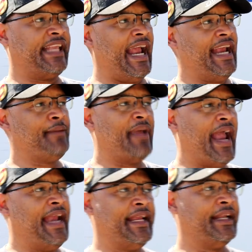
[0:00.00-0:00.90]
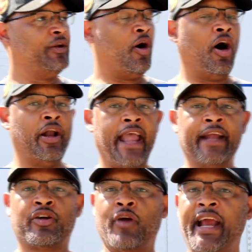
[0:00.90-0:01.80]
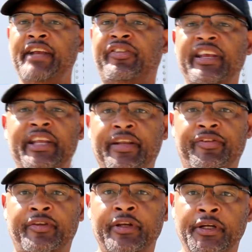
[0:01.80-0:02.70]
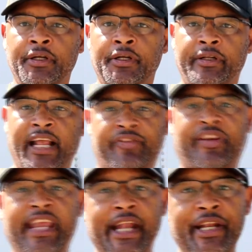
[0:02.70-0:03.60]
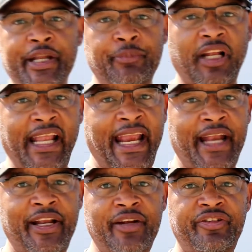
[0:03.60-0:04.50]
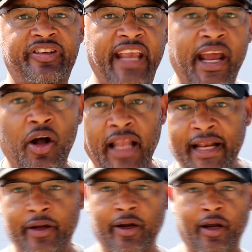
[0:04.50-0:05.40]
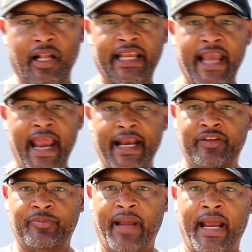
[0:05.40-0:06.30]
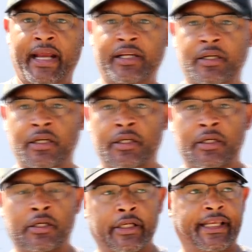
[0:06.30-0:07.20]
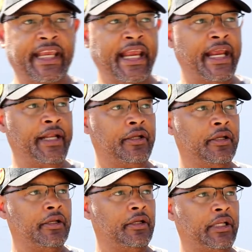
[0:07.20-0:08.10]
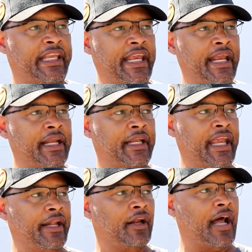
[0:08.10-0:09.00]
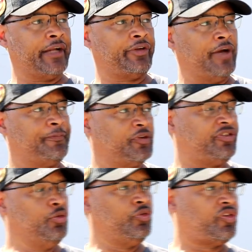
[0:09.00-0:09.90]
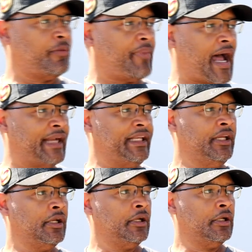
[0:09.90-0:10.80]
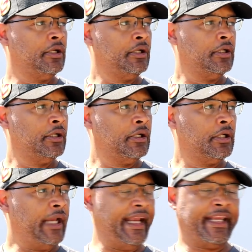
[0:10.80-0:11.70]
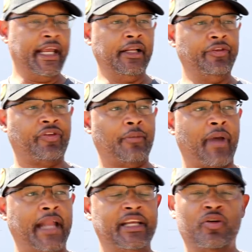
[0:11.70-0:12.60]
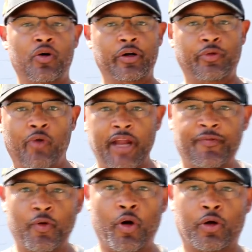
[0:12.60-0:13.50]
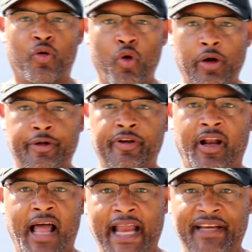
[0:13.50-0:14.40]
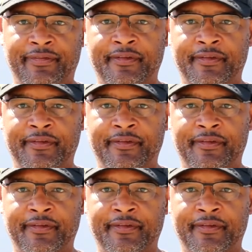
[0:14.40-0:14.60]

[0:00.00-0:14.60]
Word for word: gang banging, all that craziness that's getting them land in jail at an early age, man. Kid, kid getting locked up for shooting somebody and killing somebody going away for a quarter to life.